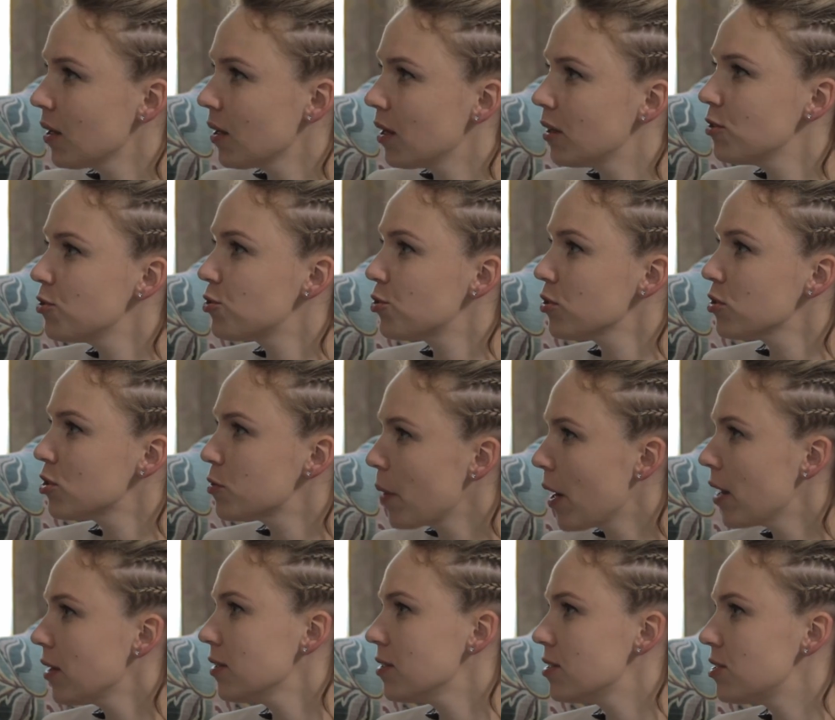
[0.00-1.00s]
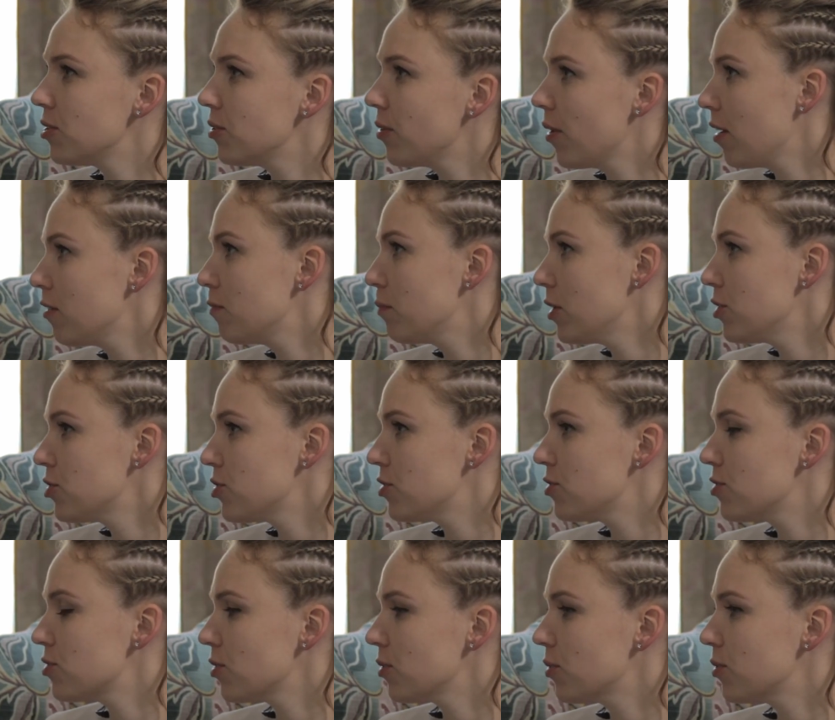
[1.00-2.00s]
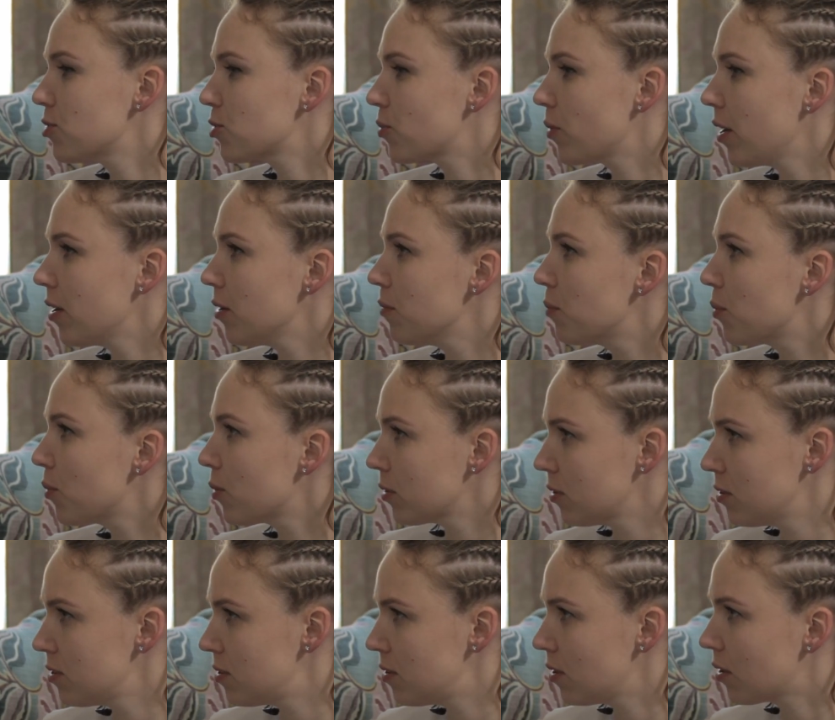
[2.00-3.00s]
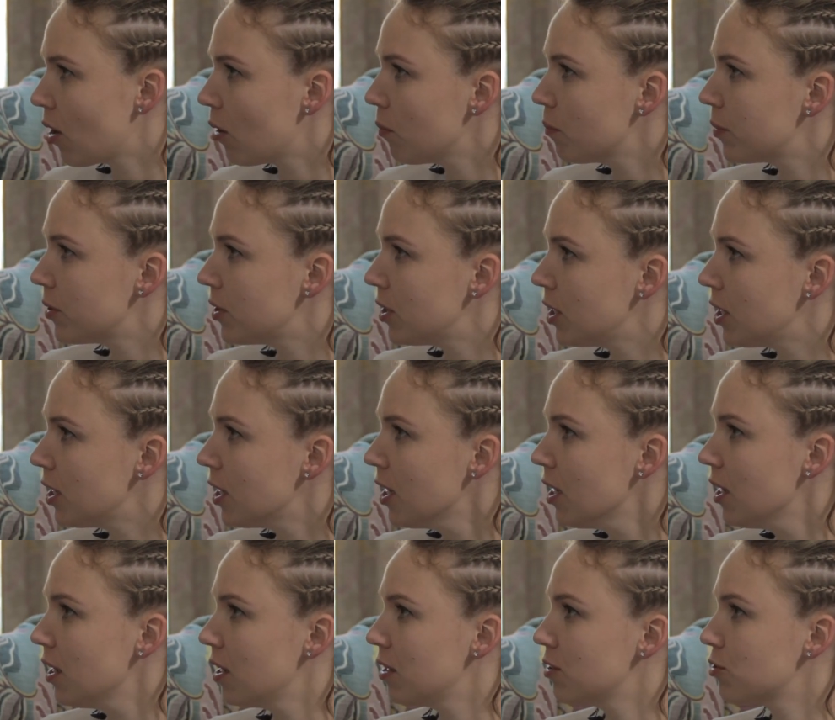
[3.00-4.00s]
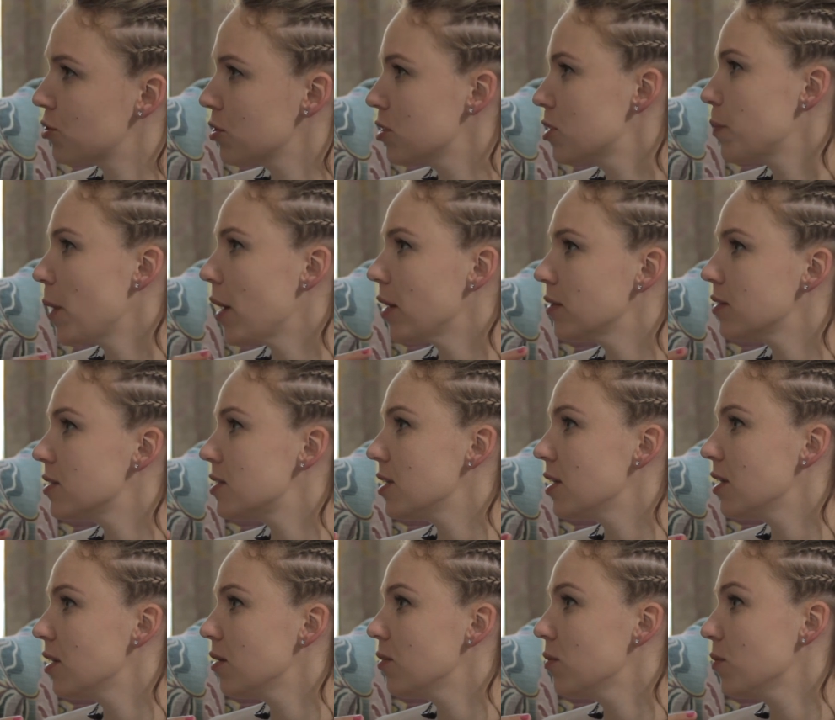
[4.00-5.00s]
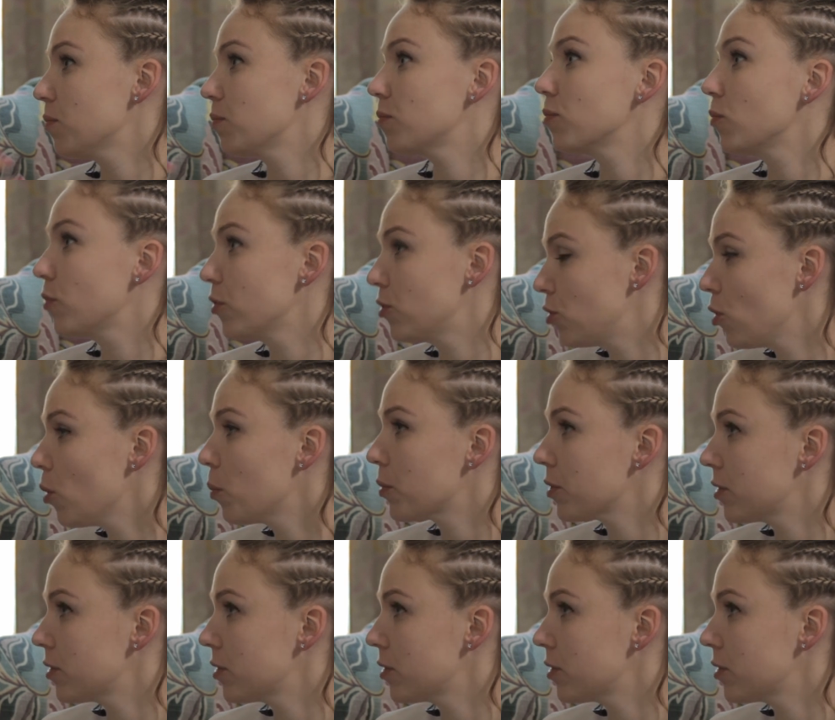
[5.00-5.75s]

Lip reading: And transparency you have mentioned, so it's quite important to the company, and transparency with your